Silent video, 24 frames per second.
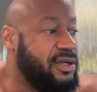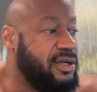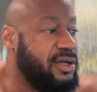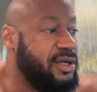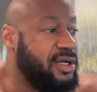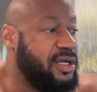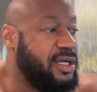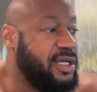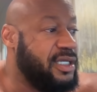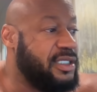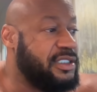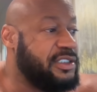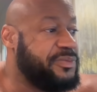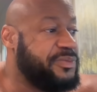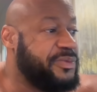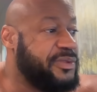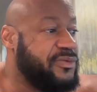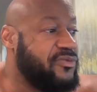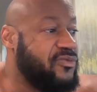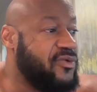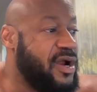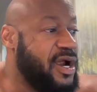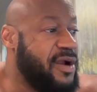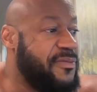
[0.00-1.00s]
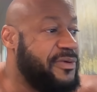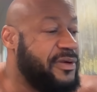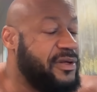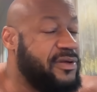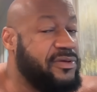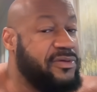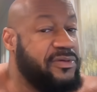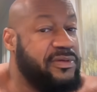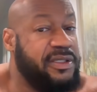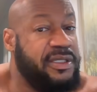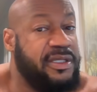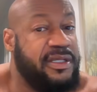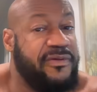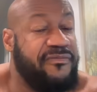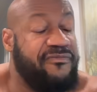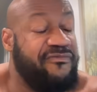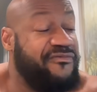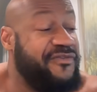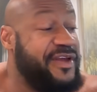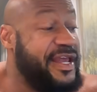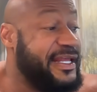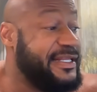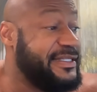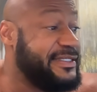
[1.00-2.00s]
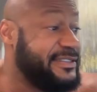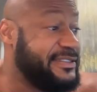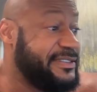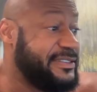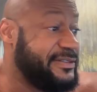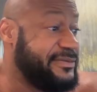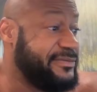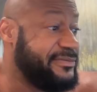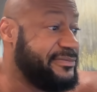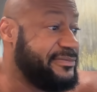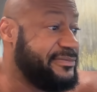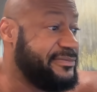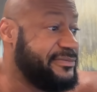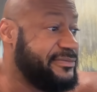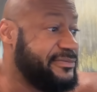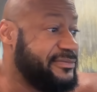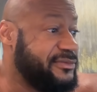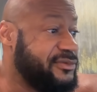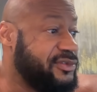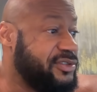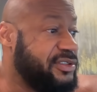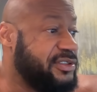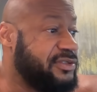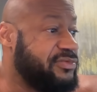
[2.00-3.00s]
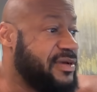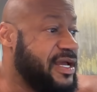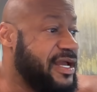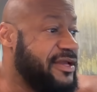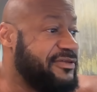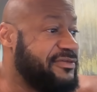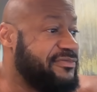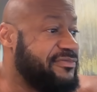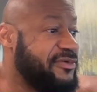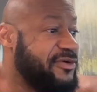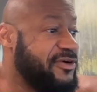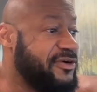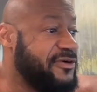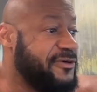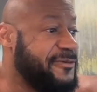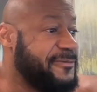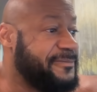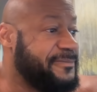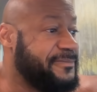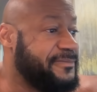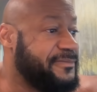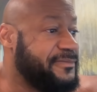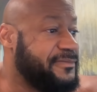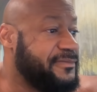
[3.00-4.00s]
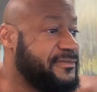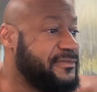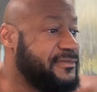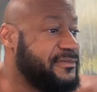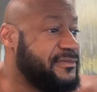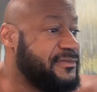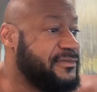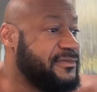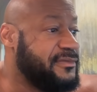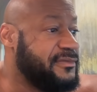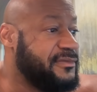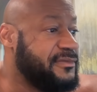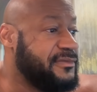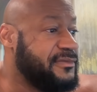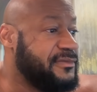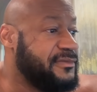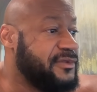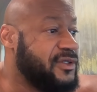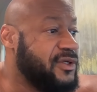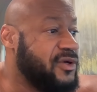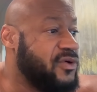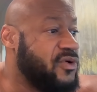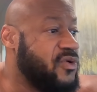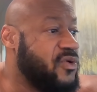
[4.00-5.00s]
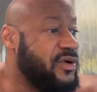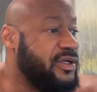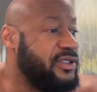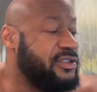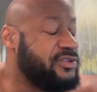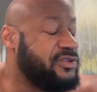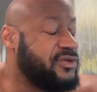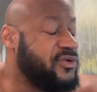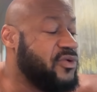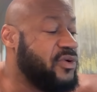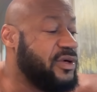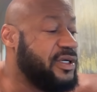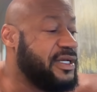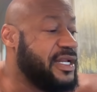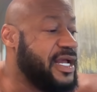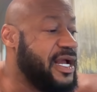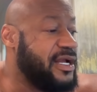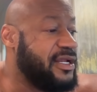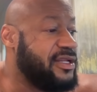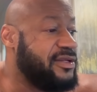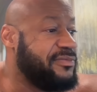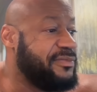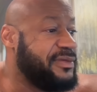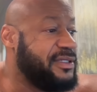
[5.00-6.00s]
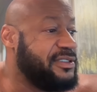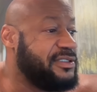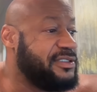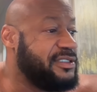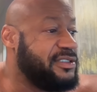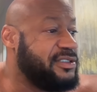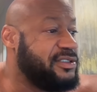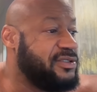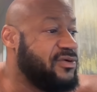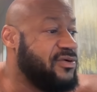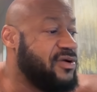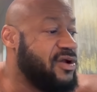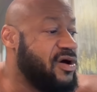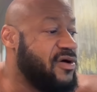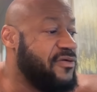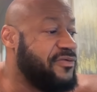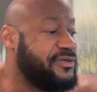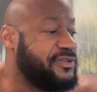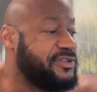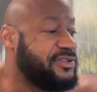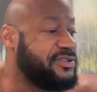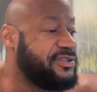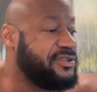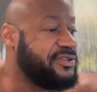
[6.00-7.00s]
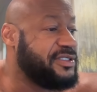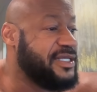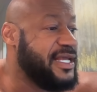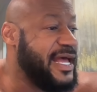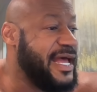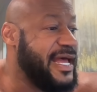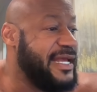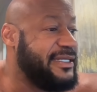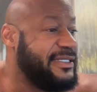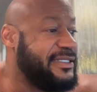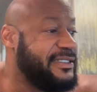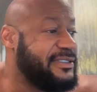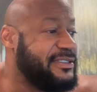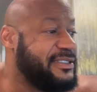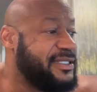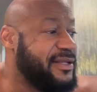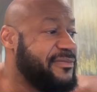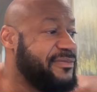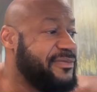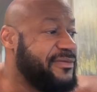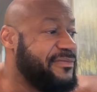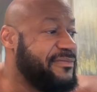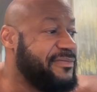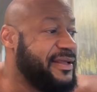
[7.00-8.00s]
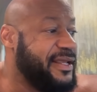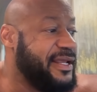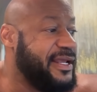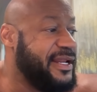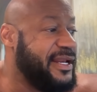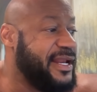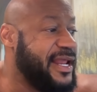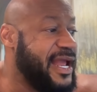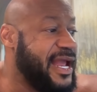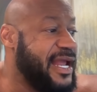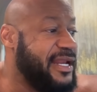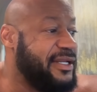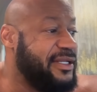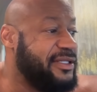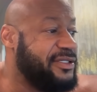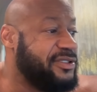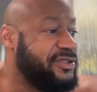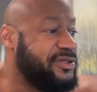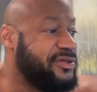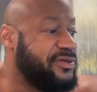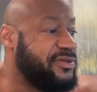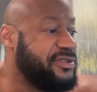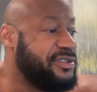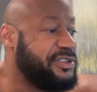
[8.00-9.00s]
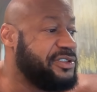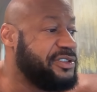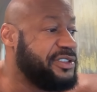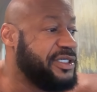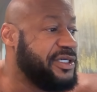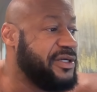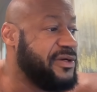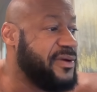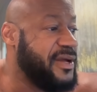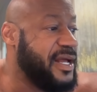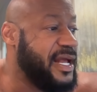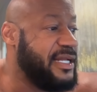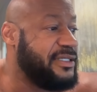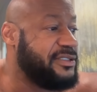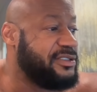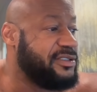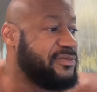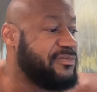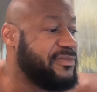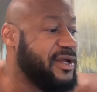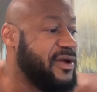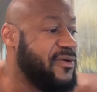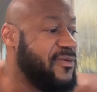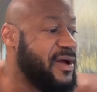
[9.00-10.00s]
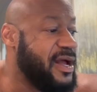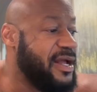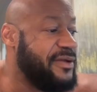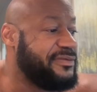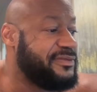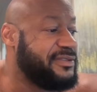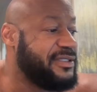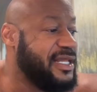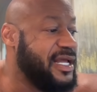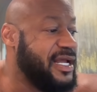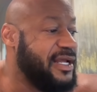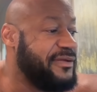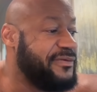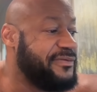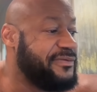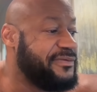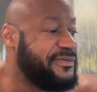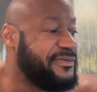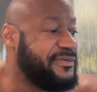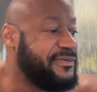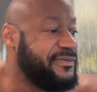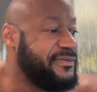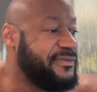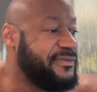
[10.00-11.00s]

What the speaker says: Her husband, Robert Cooley, confessed to his wife's murder. According to court documents, he told officers, "I did something bad. I need to go to jail. I took my wife's life."